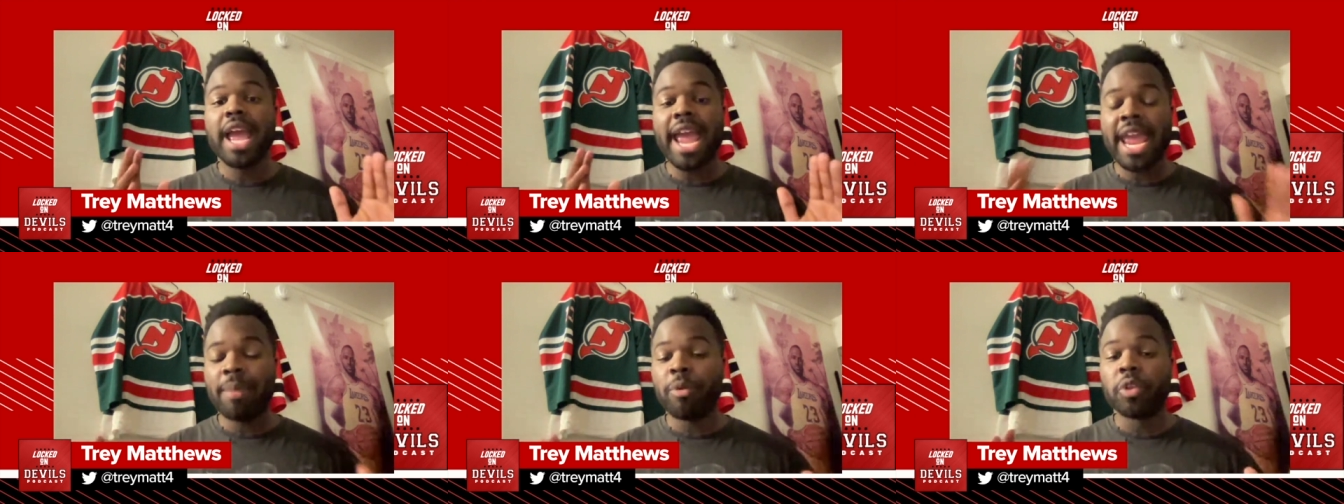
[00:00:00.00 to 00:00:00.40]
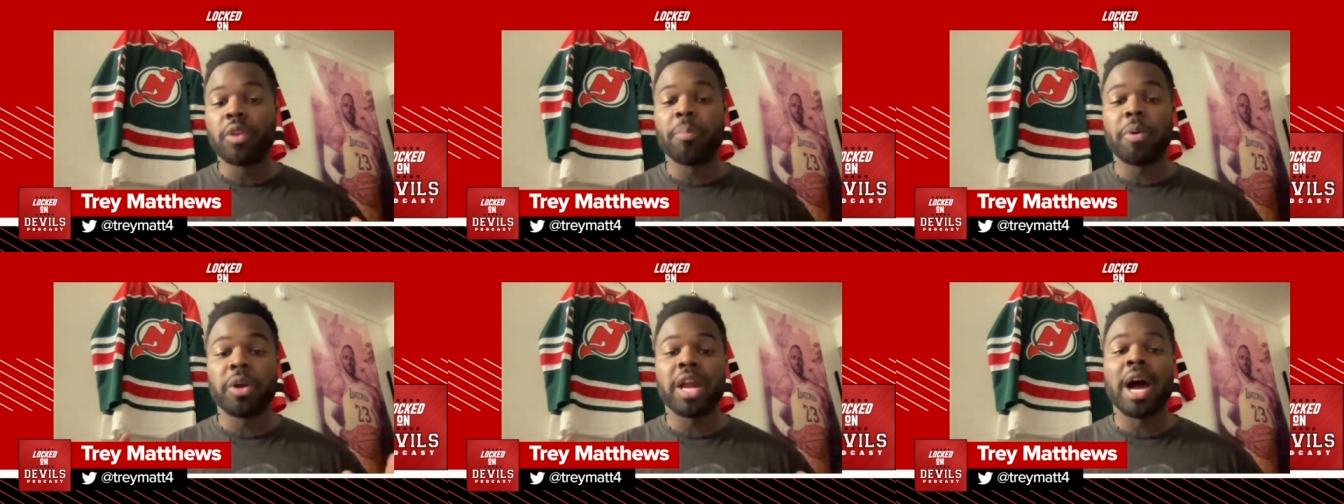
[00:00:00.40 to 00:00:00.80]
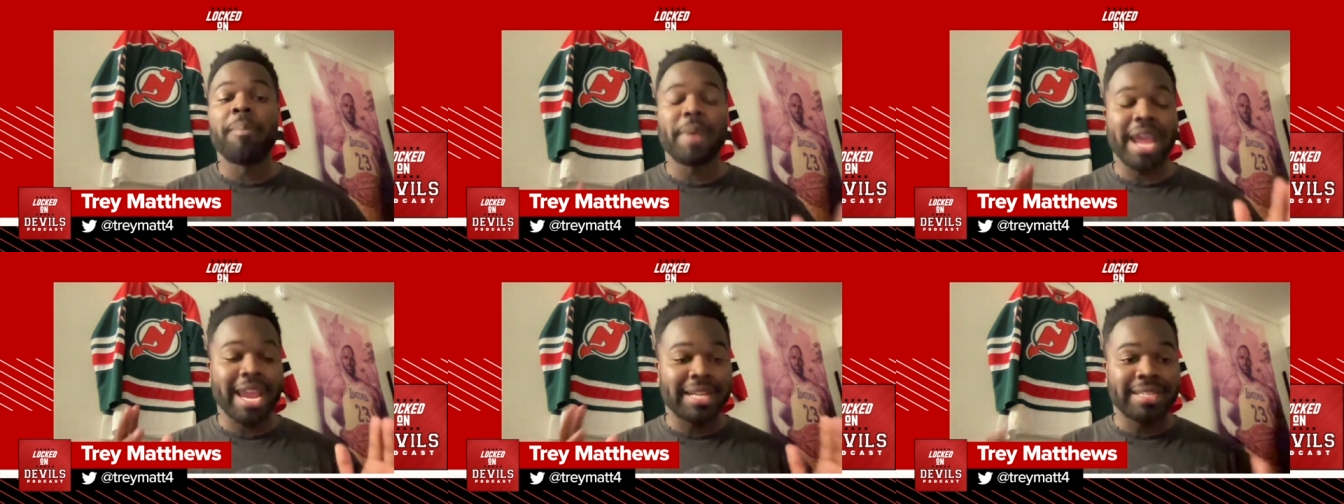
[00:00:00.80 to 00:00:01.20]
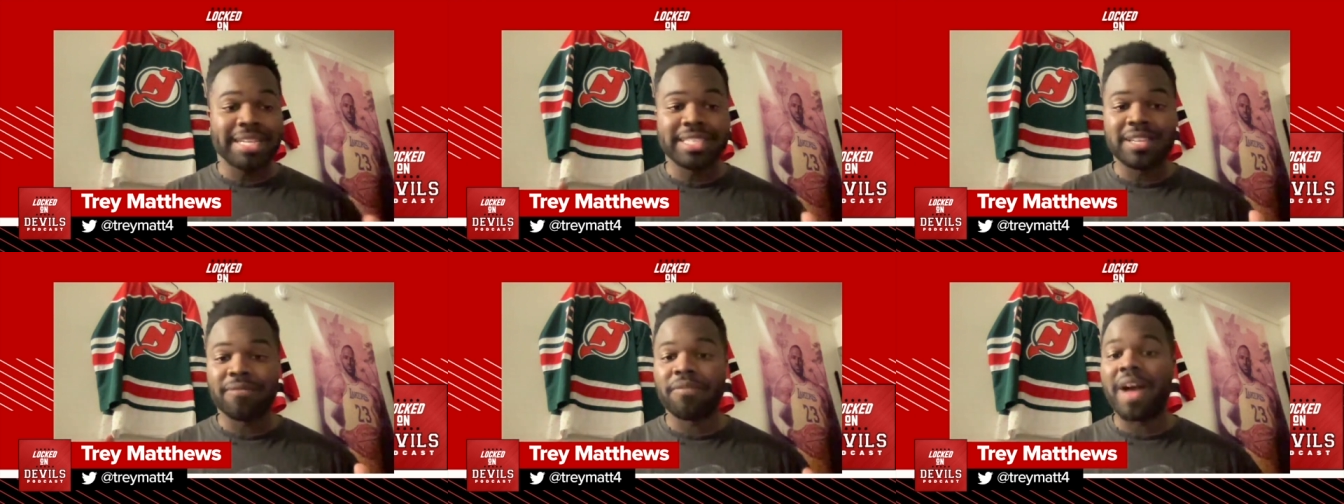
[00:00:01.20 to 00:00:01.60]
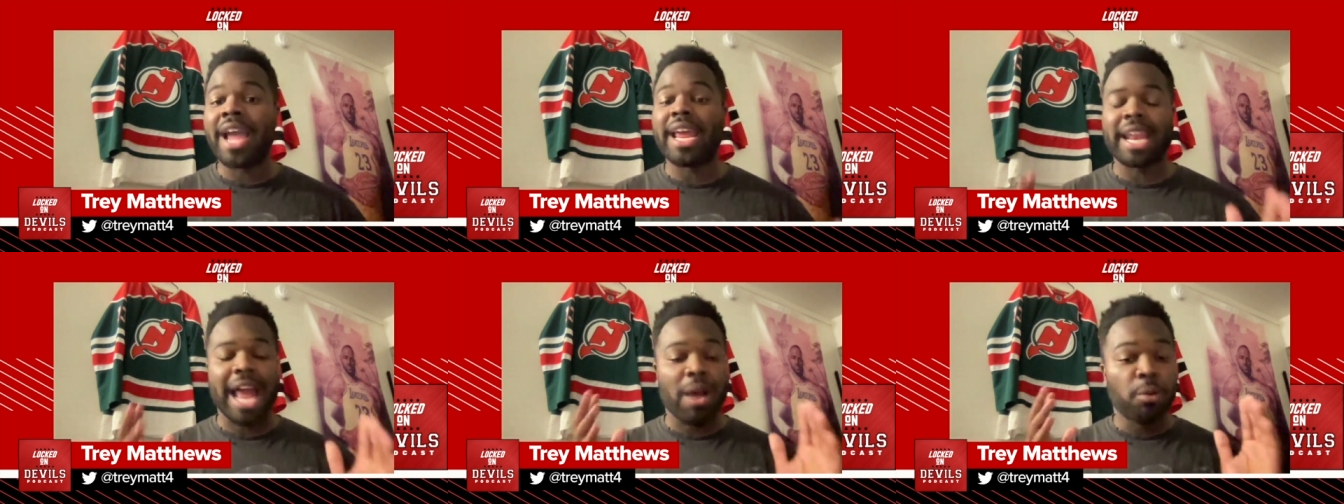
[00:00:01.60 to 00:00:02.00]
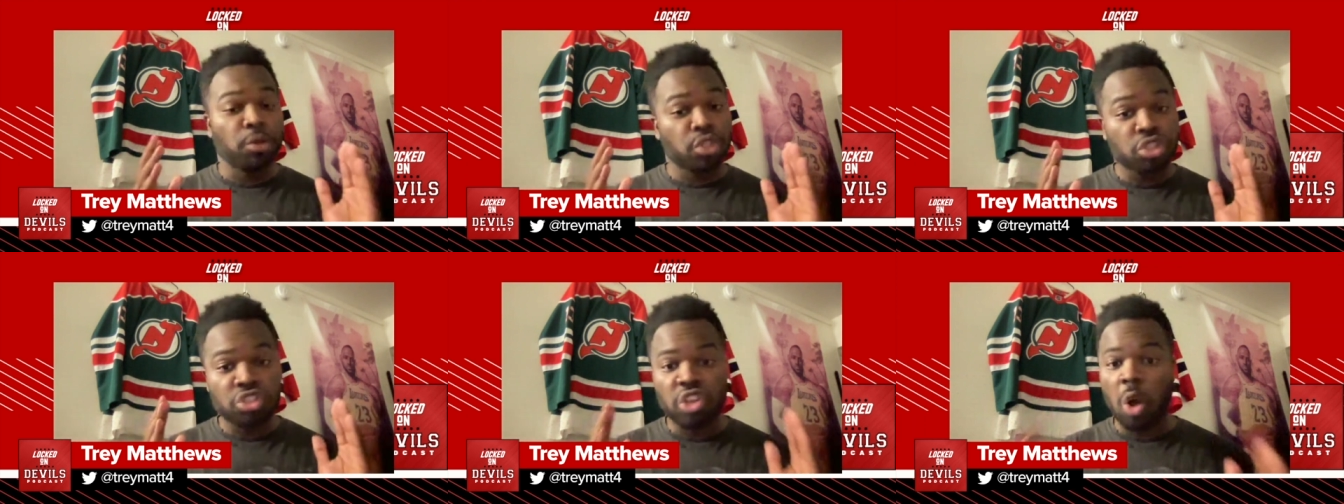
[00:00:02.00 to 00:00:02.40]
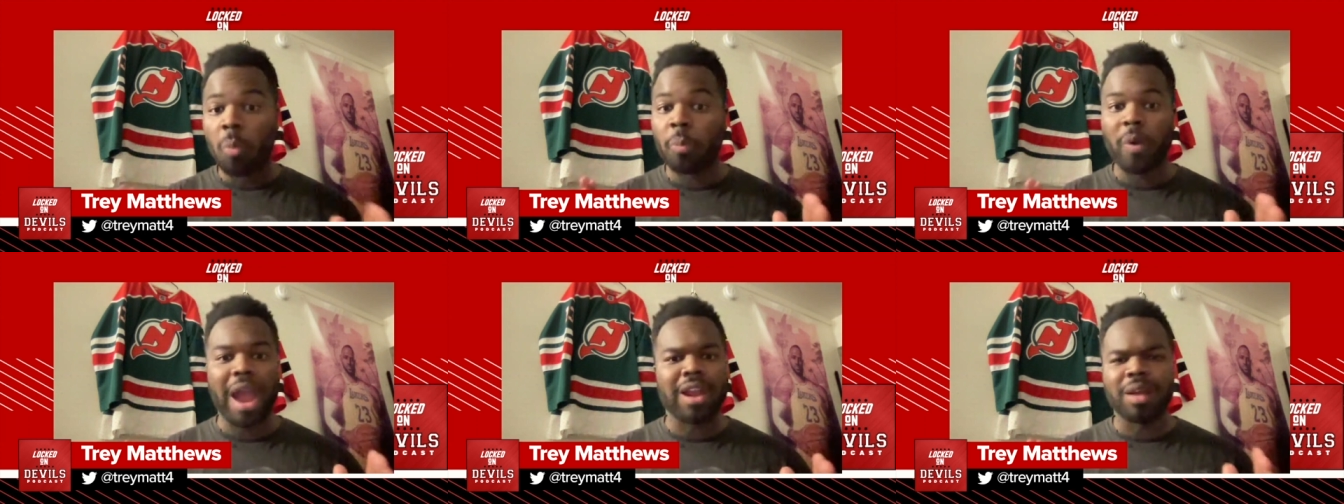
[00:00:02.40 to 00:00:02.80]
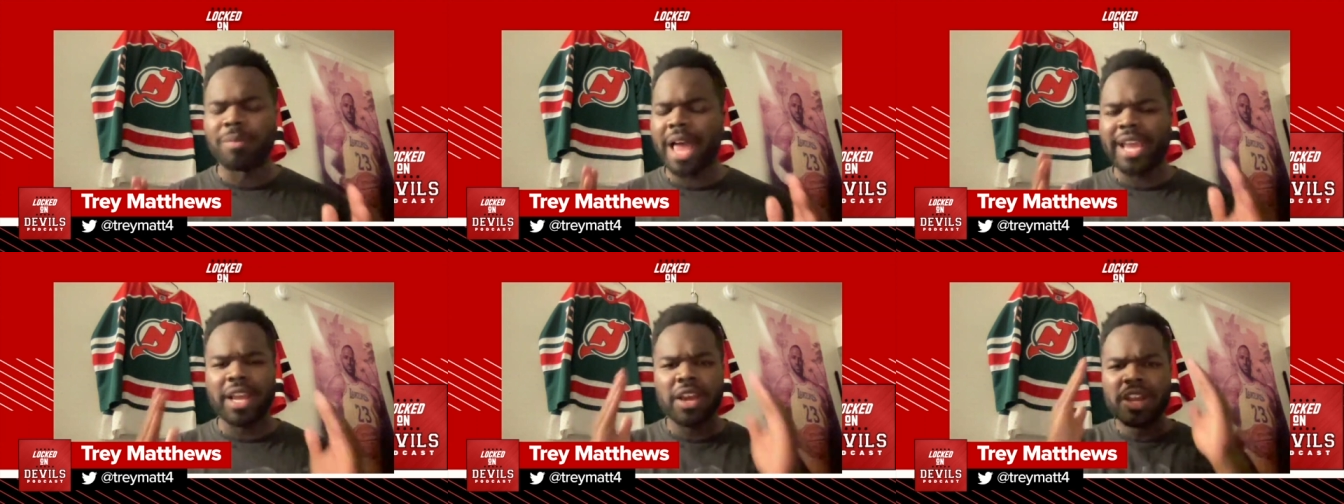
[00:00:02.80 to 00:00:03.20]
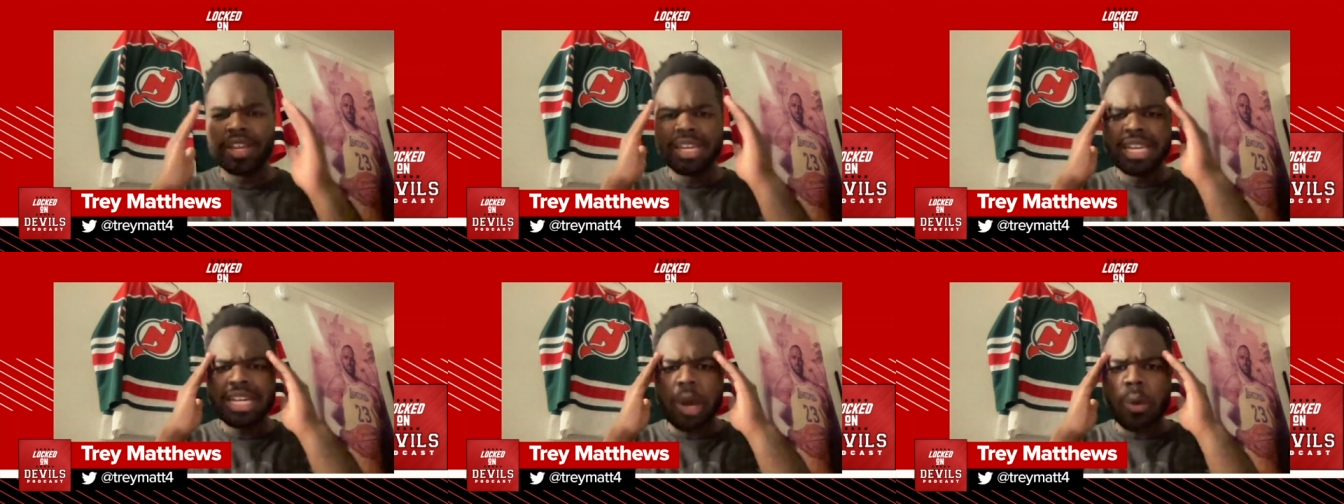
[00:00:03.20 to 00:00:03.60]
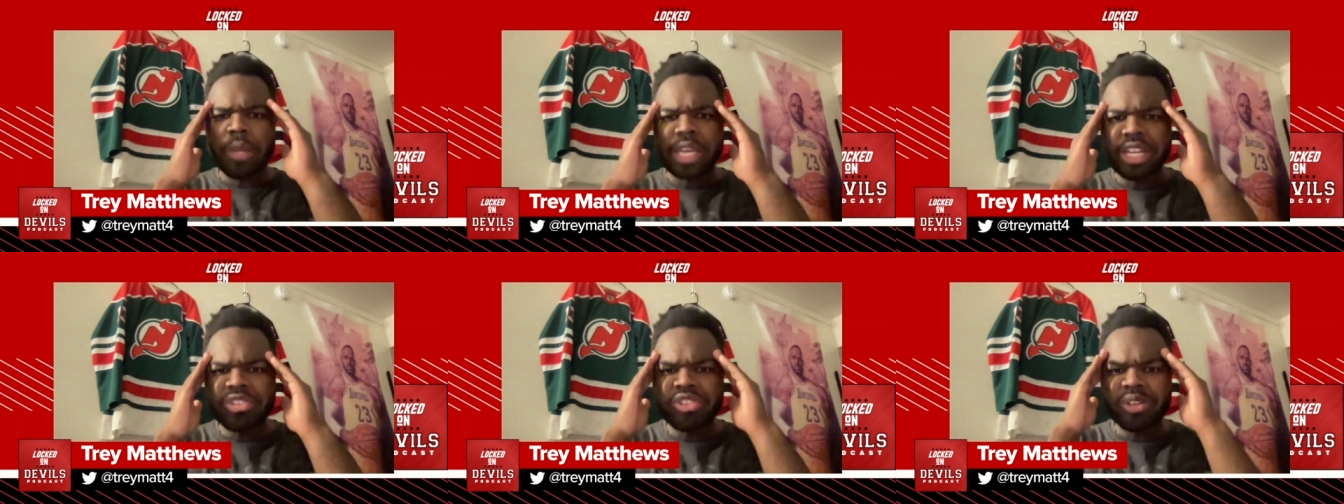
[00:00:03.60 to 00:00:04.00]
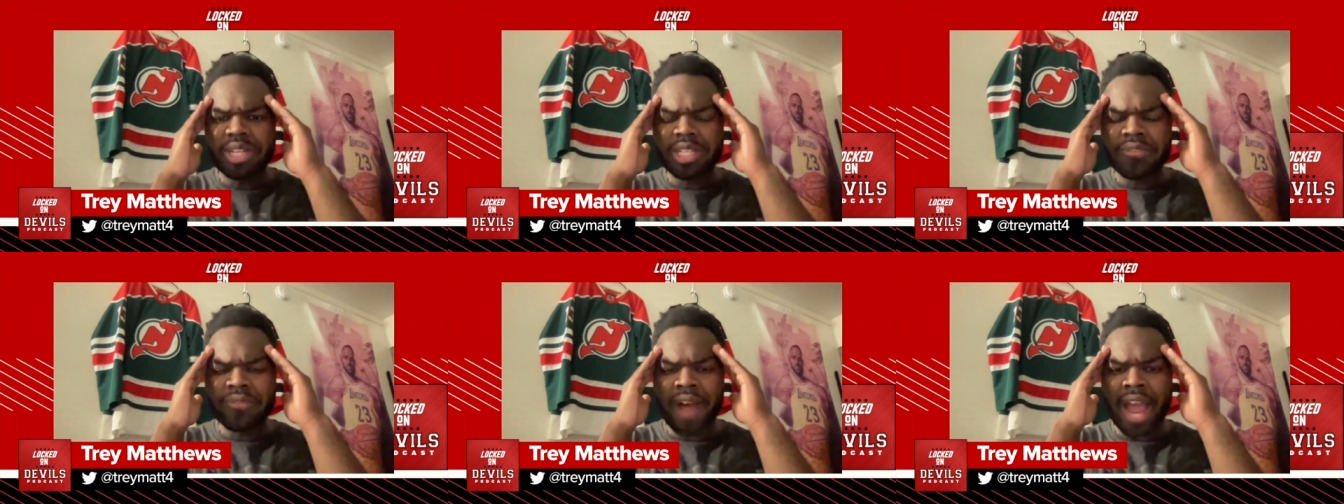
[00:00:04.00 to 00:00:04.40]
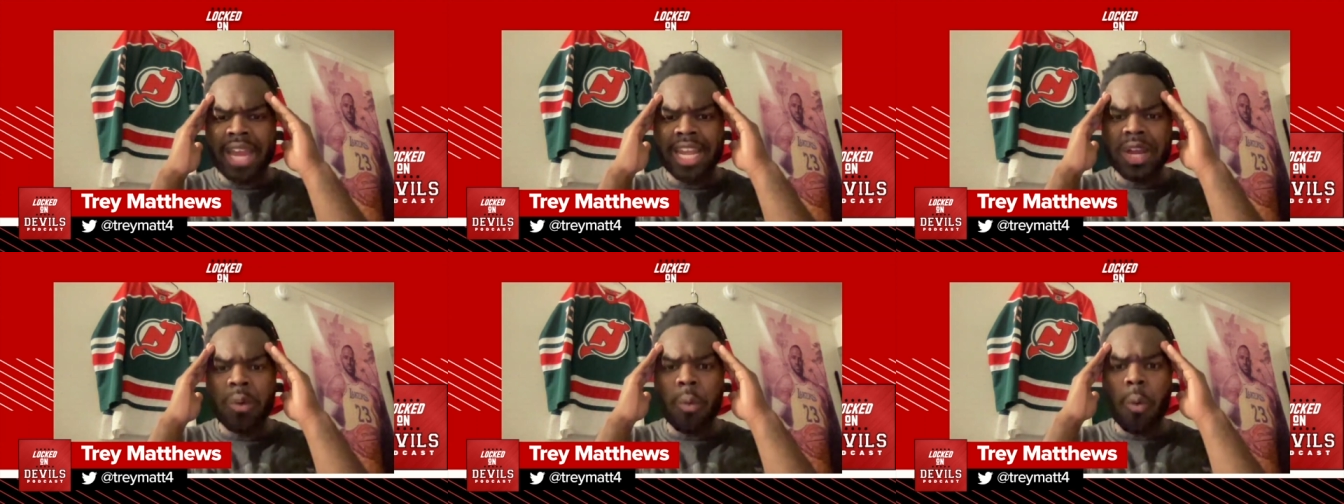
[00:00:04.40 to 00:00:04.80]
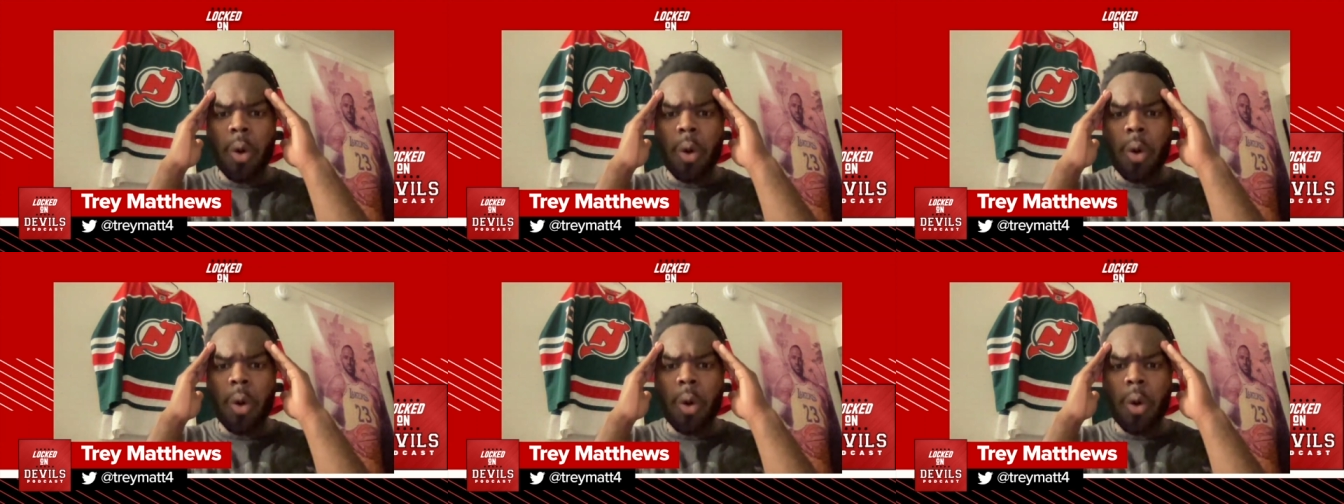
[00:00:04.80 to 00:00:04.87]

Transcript: able to put up a decent fight. And I was so proud. I'm like, Nico Hischier is fighting?